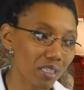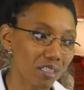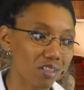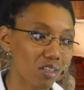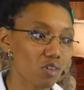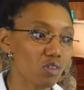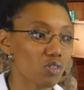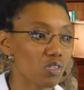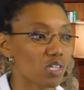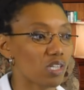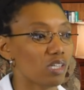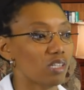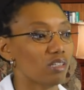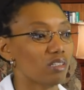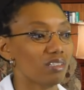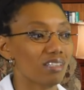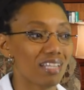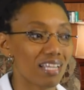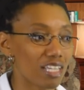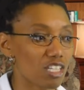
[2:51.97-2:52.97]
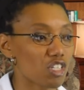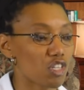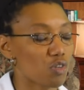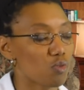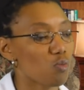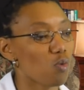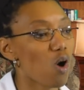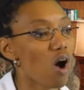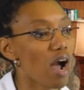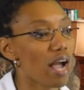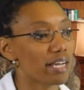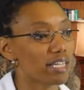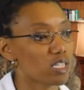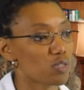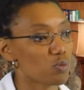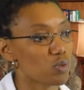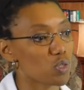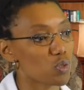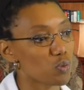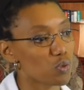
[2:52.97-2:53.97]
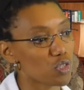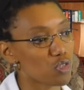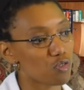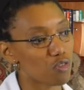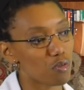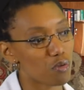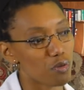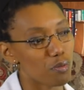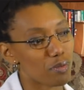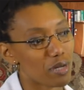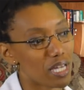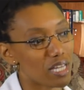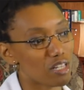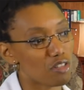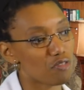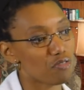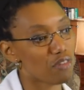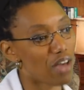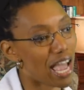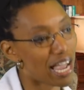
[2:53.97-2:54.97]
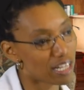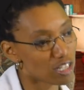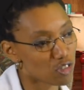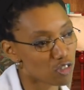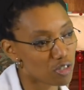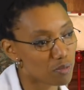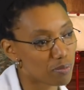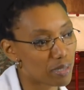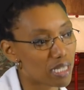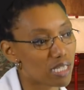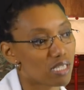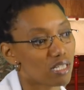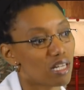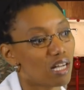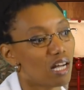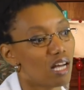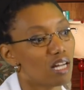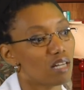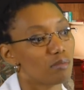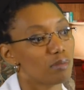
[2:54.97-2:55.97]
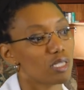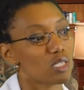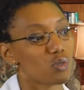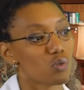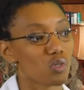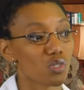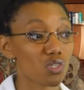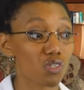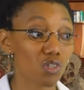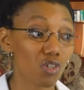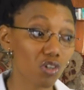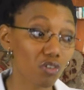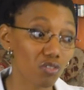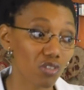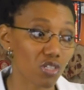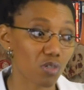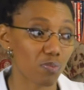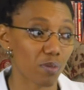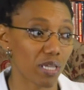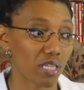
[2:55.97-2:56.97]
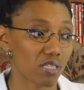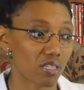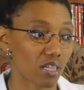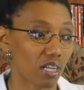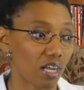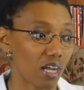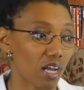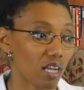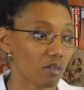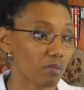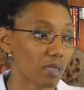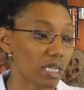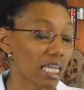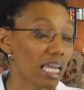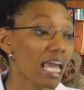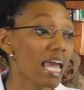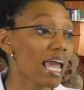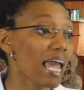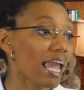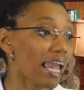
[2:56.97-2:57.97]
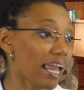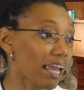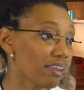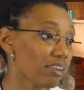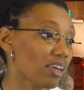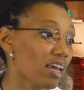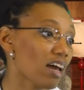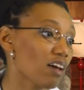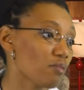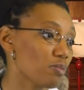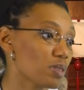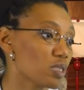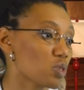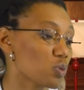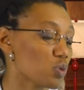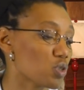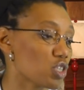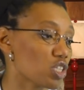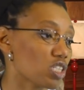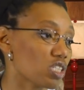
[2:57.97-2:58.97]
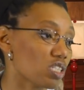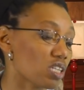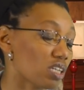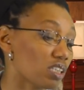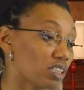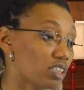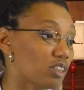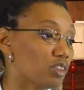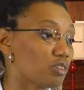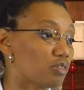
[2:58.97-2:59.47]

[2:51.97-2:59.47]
closing nationwide as we switch from a manufacturing-based economy to a service-based economy, and they have been switching to cleaner